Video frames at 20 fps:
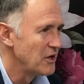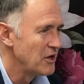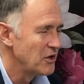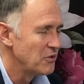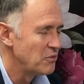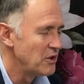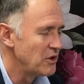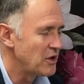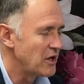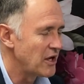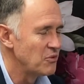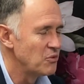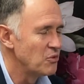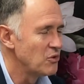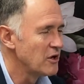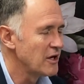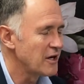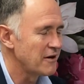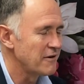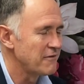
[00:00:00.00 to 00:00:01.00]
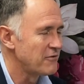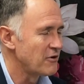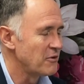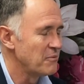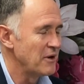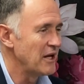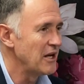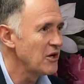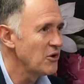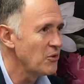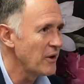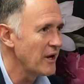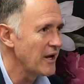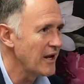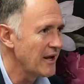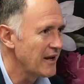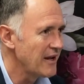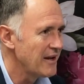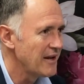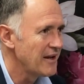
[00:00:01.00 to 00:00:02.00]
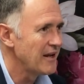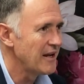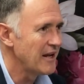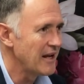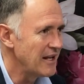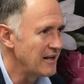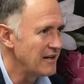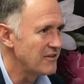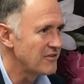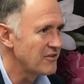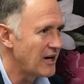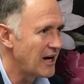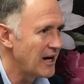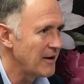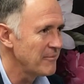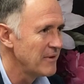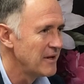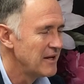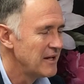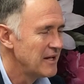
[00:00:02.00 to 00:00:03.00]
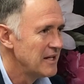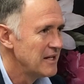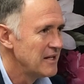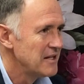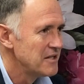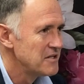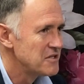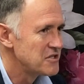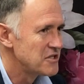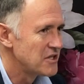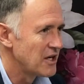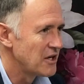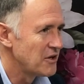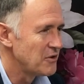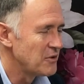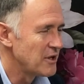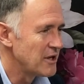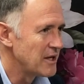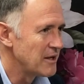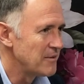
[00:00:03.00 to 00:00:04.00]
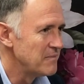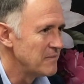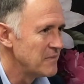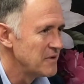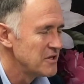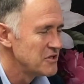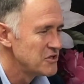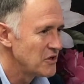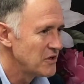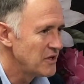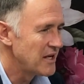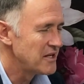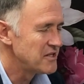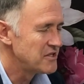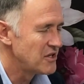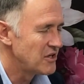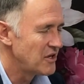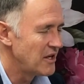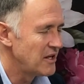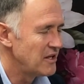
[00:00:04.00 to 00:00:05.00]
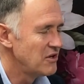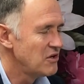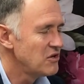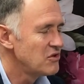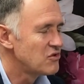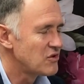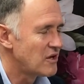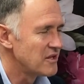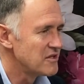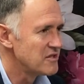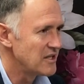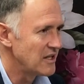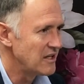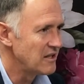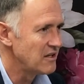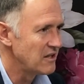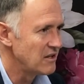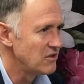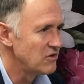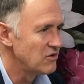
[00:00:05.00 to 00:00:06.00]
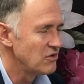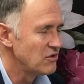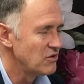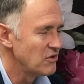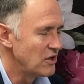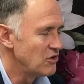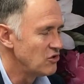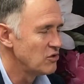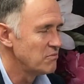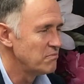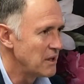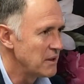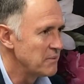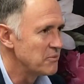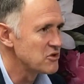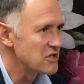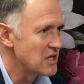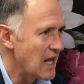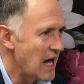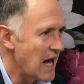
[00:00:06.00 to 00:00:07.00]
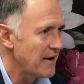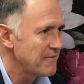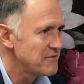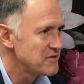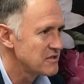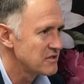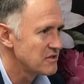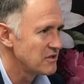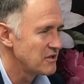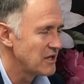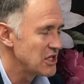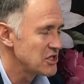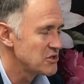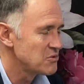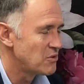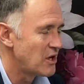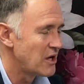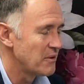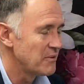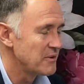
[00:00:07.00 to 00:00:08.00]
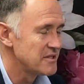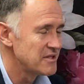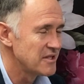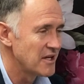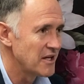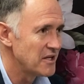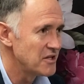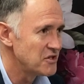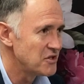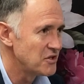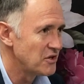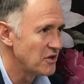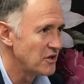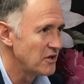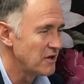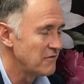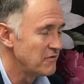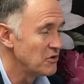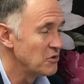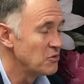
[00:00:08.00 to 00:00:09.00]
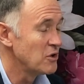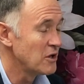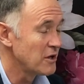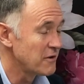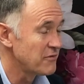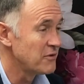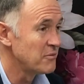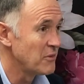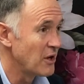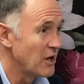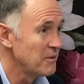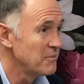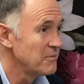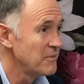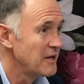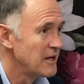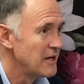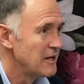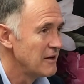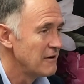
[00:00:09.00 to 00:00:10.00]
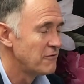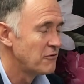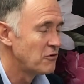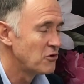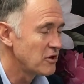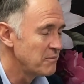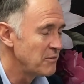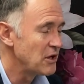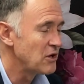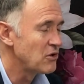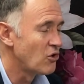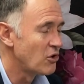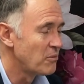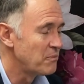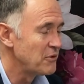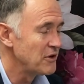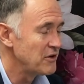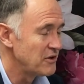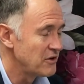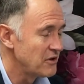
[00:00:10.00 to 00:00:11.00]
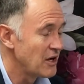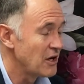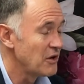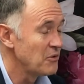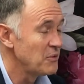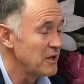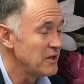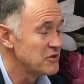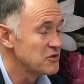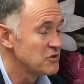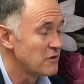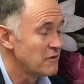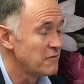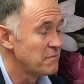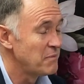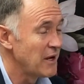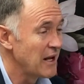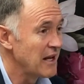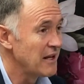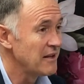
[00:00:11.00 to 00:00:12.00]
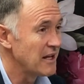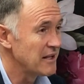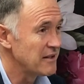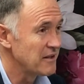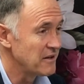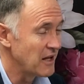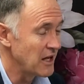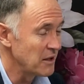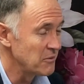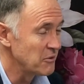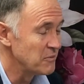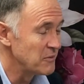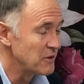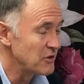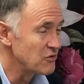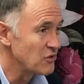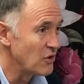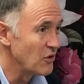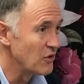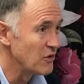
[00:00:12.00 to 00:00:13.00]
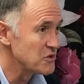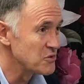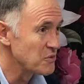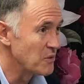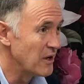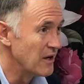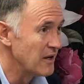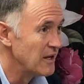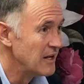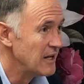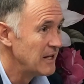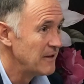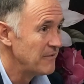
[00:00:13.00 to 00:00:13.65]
We can work from anywhere, anytime. So yes, it did transcend into people's lives. So that's why we say, if you work from home for a big corporate, we're sort of playing that enablement role as well.